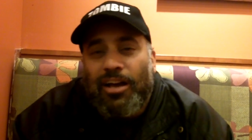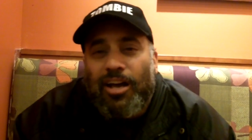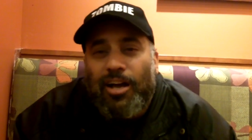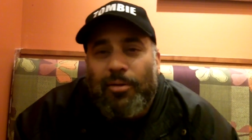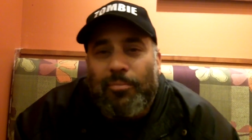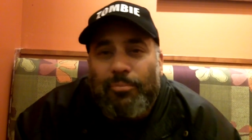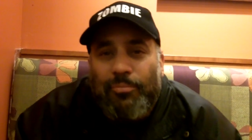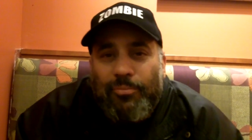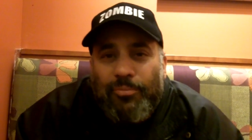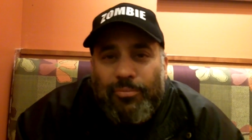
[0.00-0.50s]

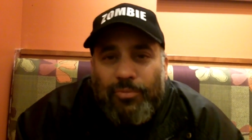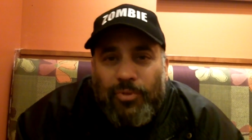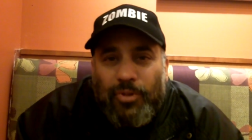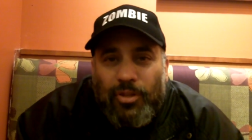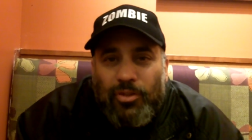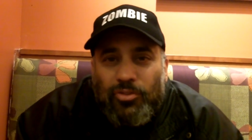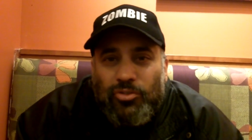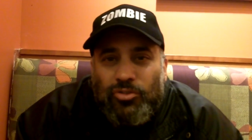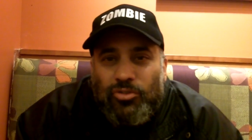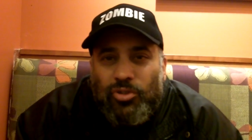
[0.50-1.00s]
Um,
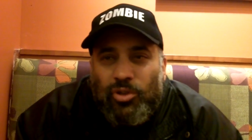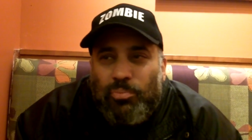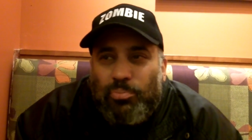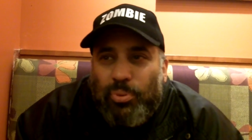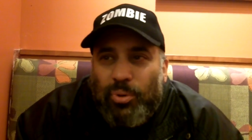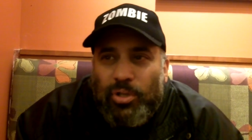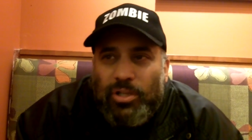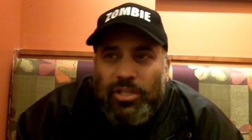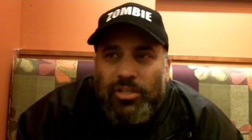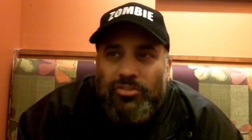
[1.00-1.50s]
so
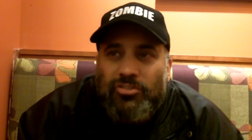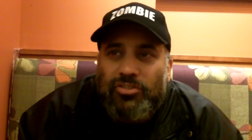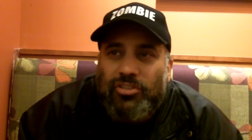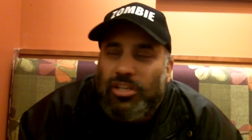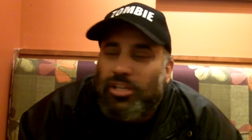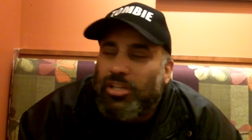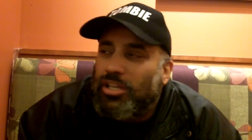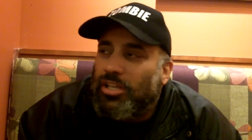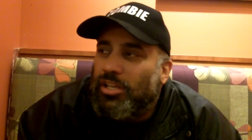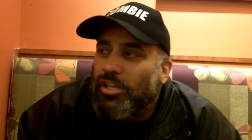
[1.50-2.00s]
the point is,
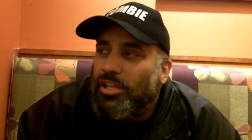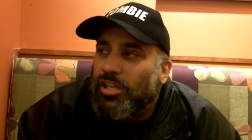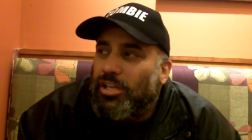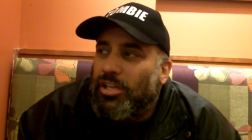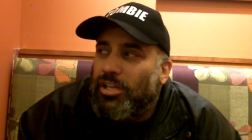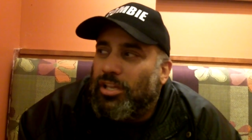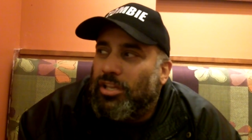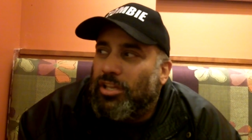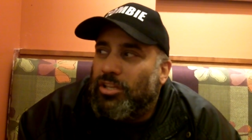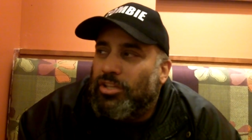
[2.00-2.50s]

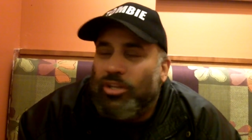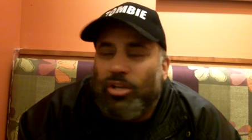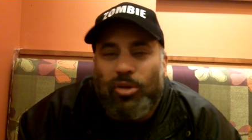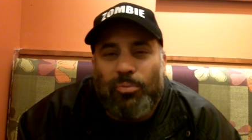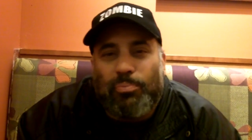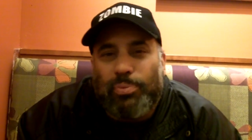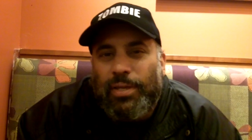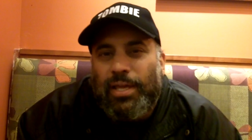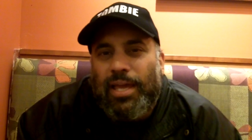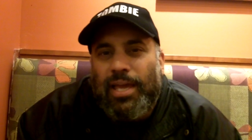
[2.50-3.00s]
you
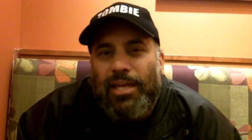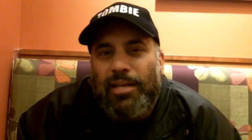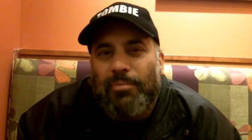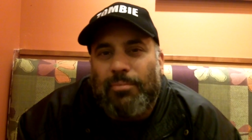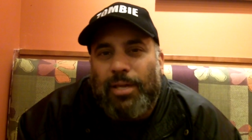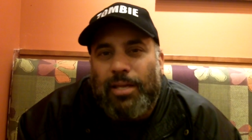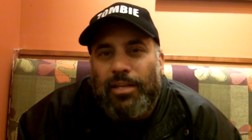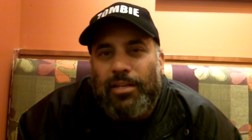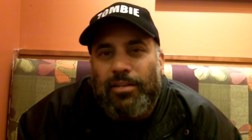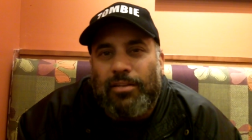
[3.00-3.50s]
know, be
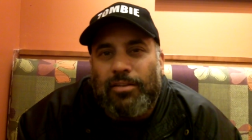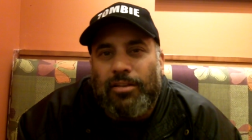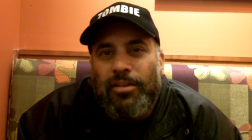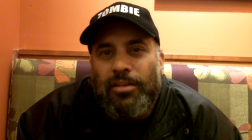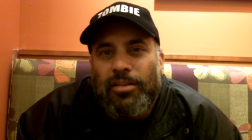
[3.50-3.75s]
animated.